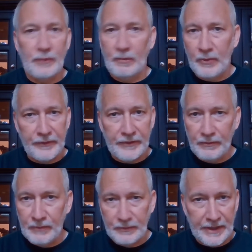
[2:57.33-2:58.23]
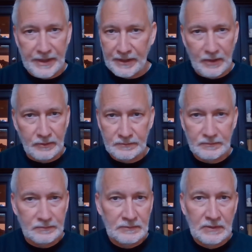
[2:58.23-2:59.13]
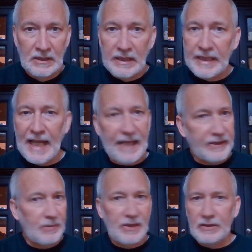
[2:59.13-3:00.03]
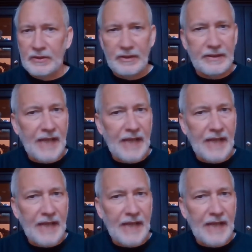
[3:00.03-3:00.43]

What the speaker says: reporter still won't let it go. "It had to be in